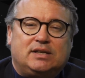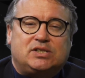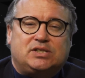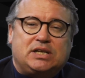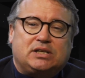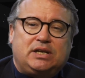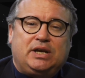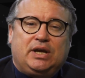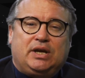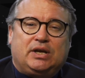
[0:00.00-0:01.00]

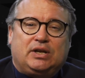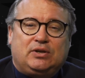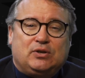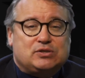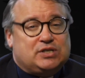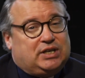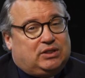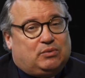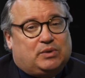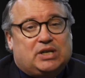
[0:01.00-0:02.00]
Incidentally, not
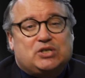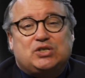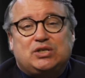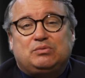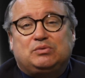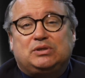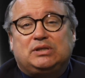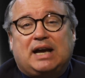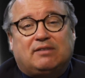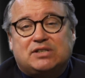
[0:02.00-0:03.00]
in the way she
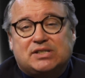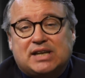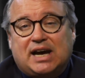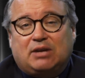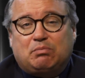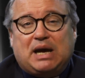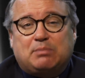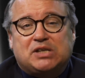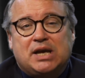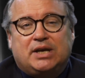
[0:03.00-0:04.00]
will have desired.
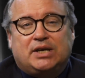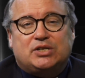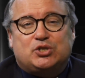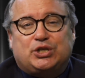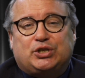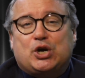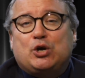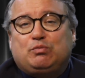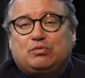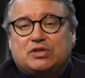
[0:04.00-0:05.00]
Perhaps she had
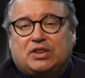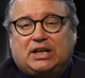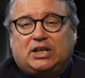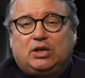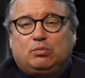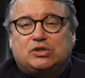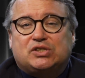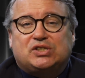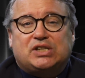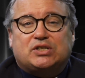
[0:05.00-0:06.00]
hoped that he
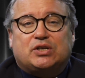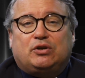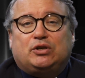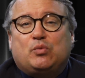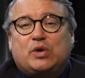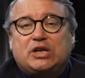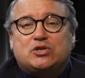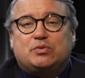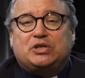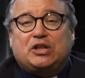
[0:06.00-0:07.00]
would set her on her way
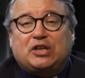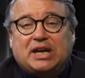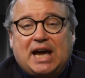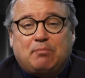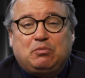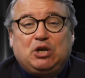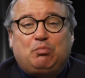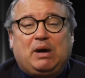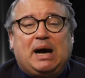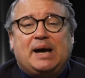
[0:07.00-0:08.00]
to another camp
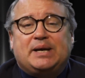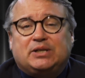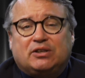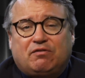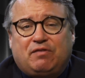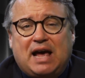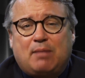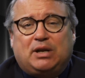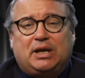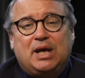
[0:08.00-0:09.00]
nearby, another
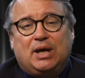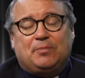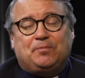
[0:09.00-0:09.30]
family,